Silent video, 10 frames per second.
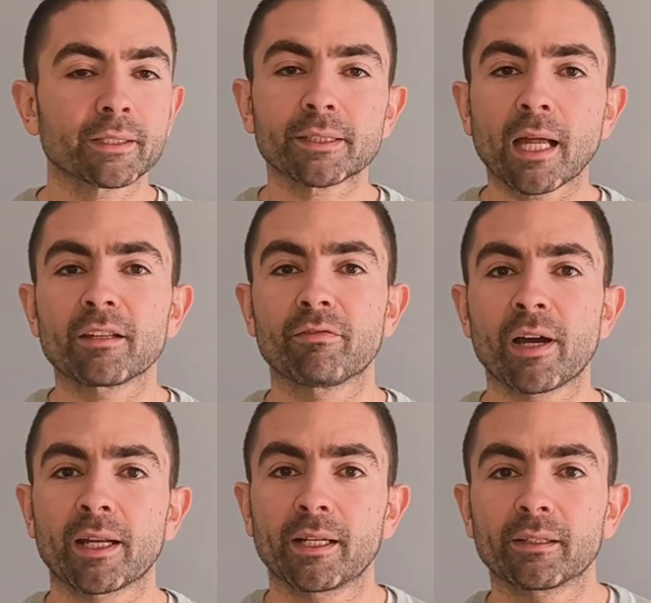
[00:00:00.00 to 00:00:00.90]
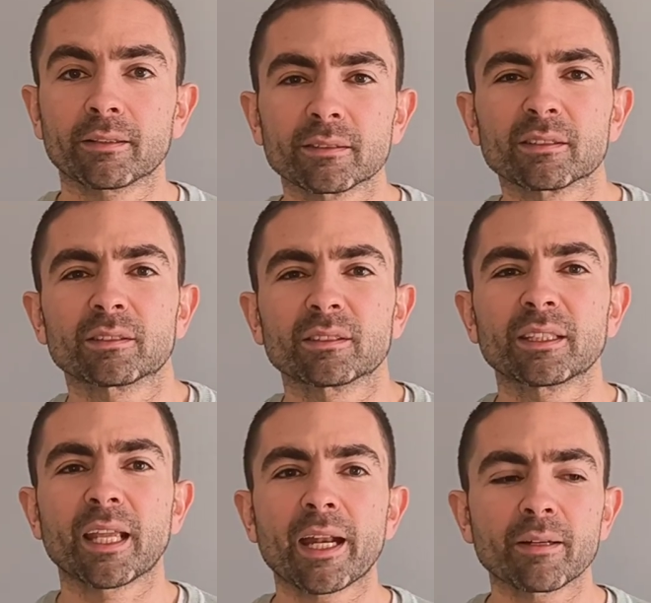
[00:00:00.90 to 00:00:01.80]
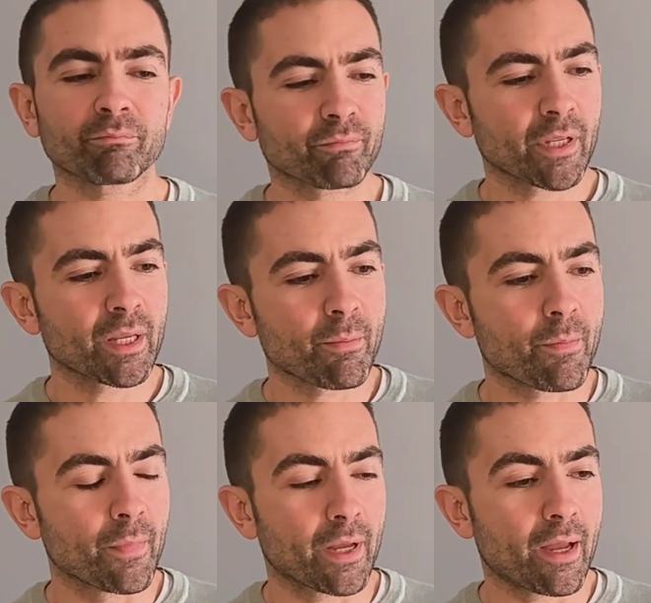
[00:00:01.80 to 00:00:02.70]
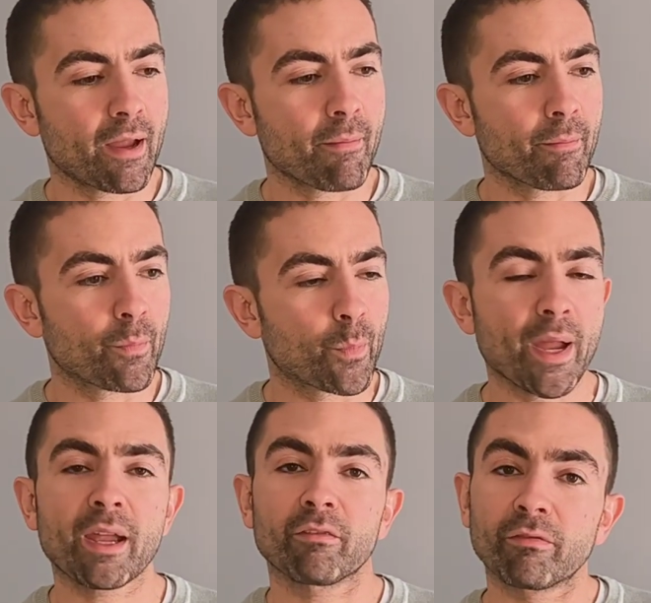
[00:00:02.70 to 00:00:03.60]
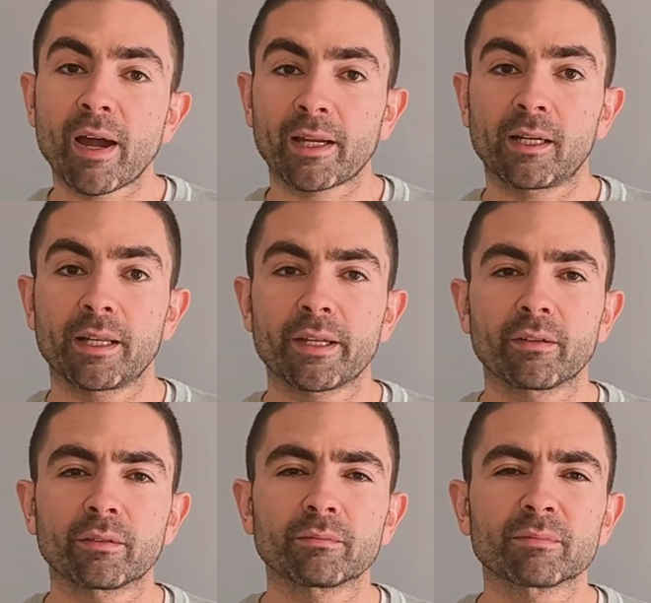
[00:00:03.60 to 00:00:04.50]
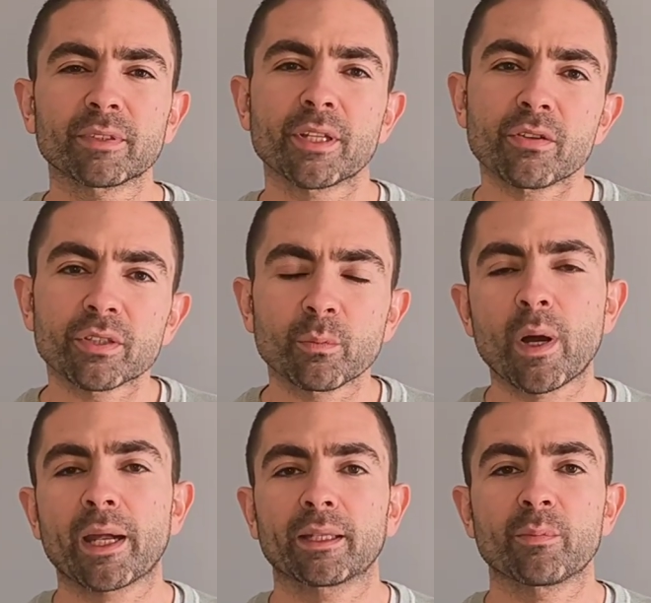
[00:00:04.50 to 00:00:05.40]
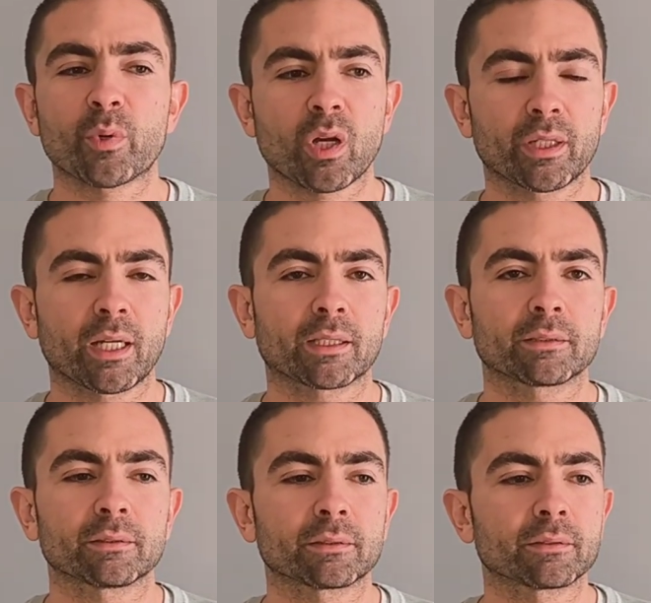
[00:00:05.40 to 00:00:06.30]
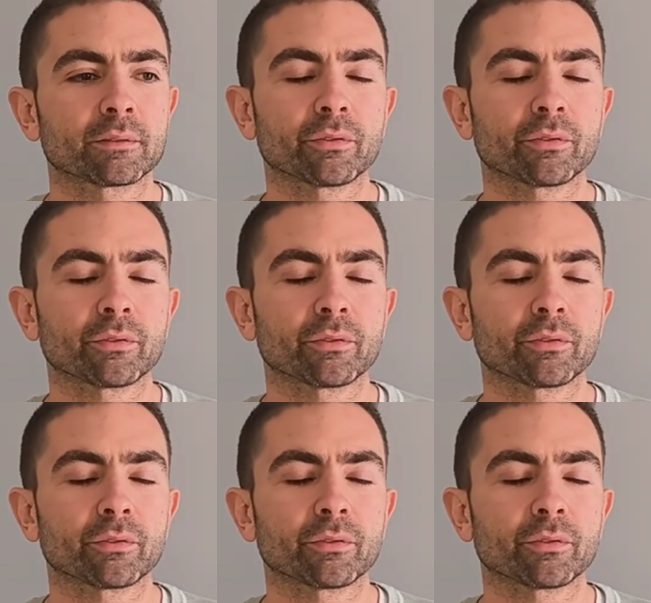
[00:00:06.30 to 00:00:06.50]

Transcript: inside the funnel or getting uh, paid finally, or the user buying the product or